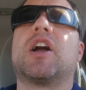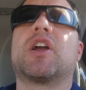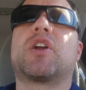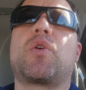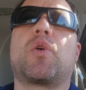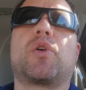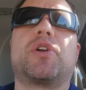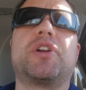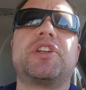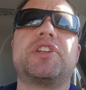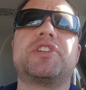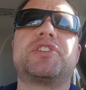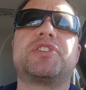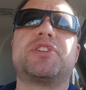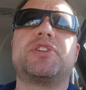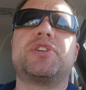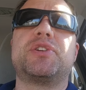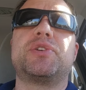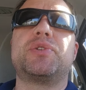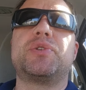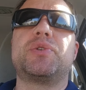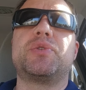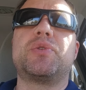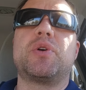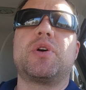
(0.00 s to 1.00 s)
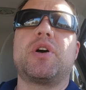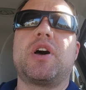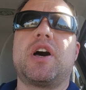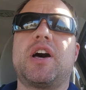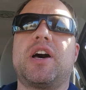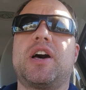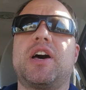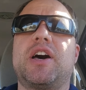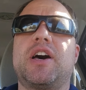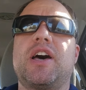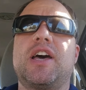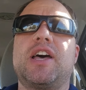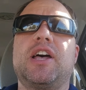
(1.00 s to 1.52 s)
According to
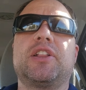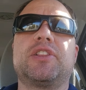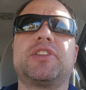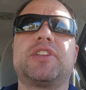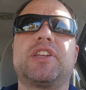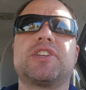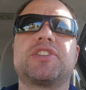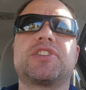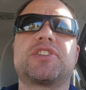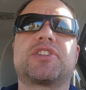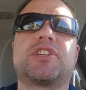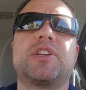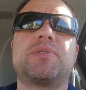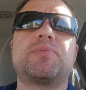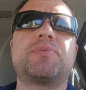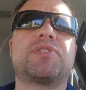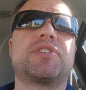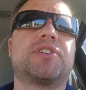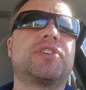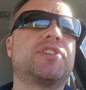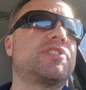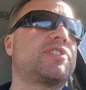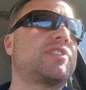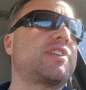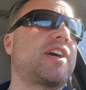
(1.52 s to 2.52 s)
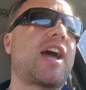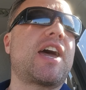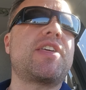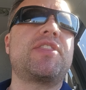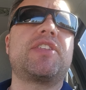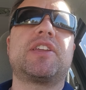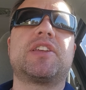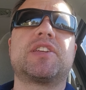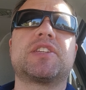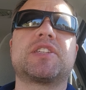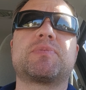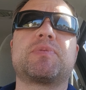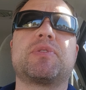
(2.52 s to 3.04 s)
uh, LDS scriptures,
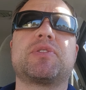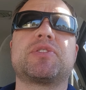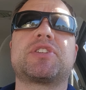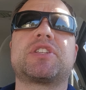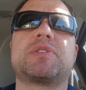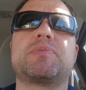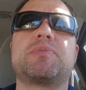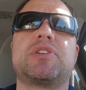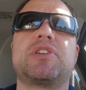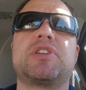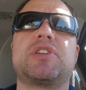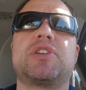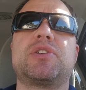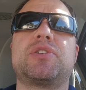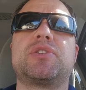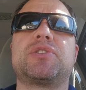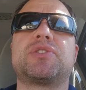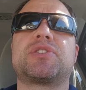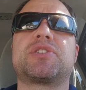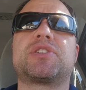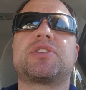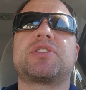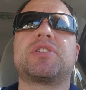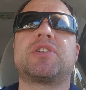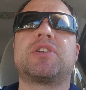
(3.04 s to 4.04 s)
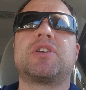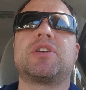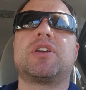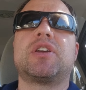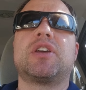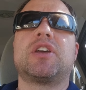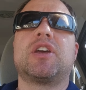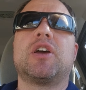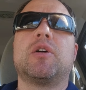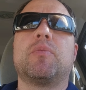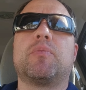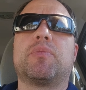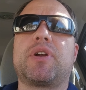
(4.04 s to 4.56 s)
tithing is supposed to be used
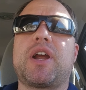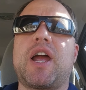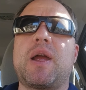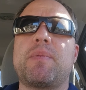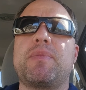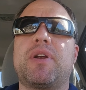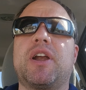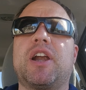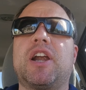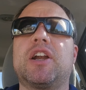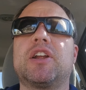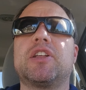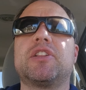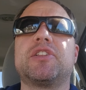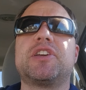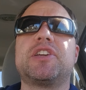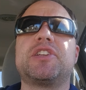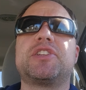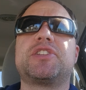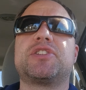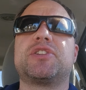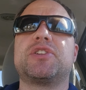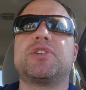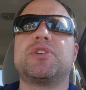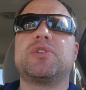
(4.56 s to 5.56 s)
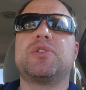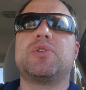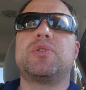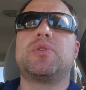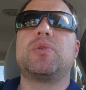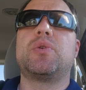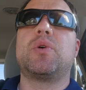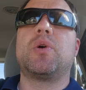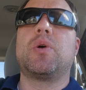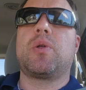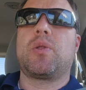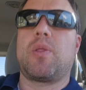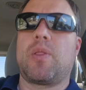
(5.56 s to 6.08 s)
primarily
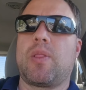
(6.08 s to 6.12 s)
to